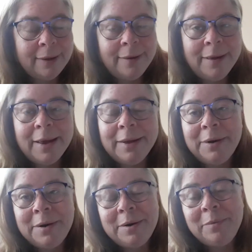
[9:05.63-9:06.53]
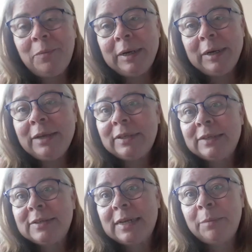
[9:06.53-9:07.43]
And when he
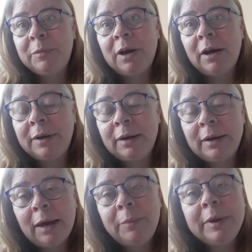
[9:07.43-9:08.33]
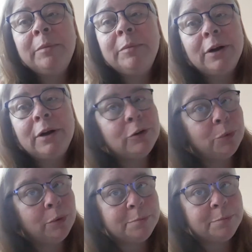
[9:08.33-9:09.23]
says that I'm not allowing him doctor's
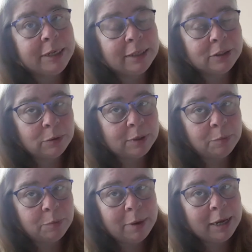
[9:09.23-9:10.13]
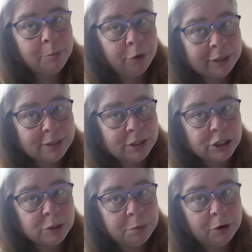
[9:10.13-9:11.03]
orders meat, that's because I won't buy him greasy
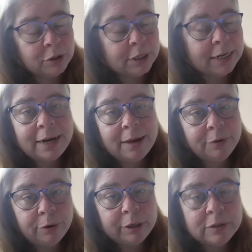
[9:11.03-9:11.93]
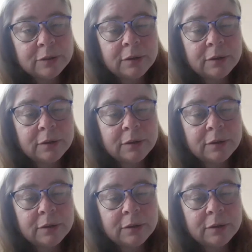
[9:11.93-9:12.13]
cheeseburgers. He can't have the grease.